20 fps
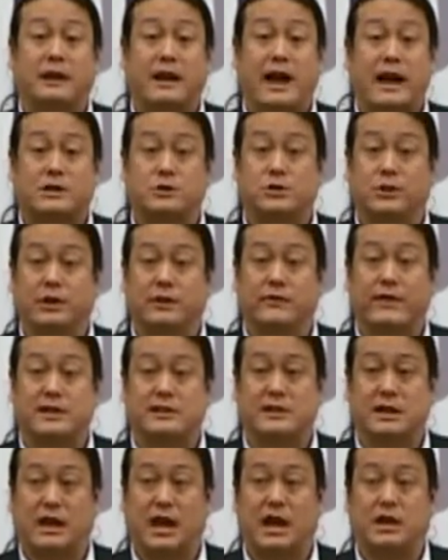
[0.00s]
an actual
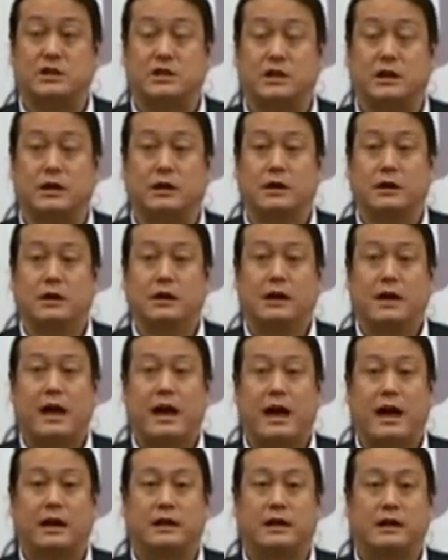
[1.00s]
investigation,
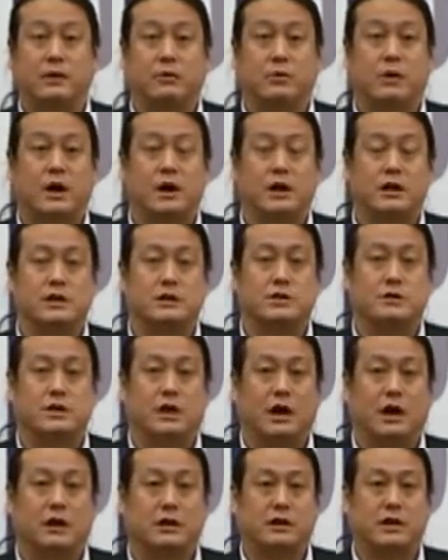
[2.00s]
and he was
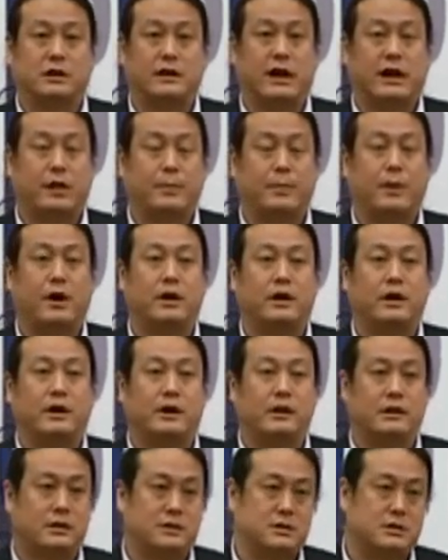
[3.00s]
kicked out of the party
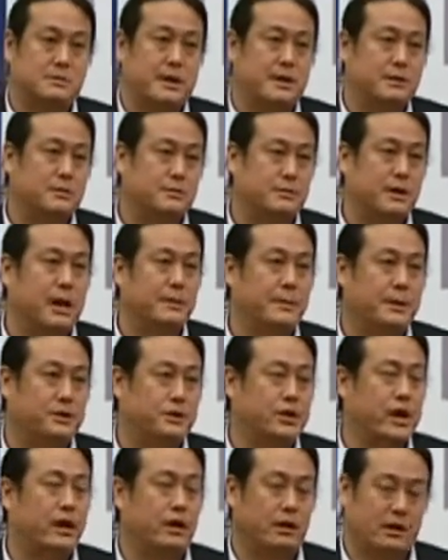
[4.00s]
and spent some time in
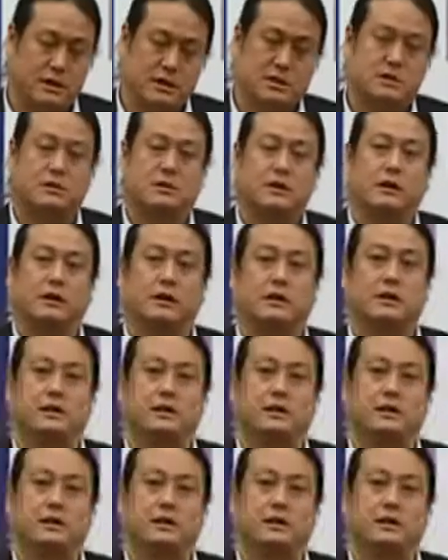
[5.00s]
jail. He's still.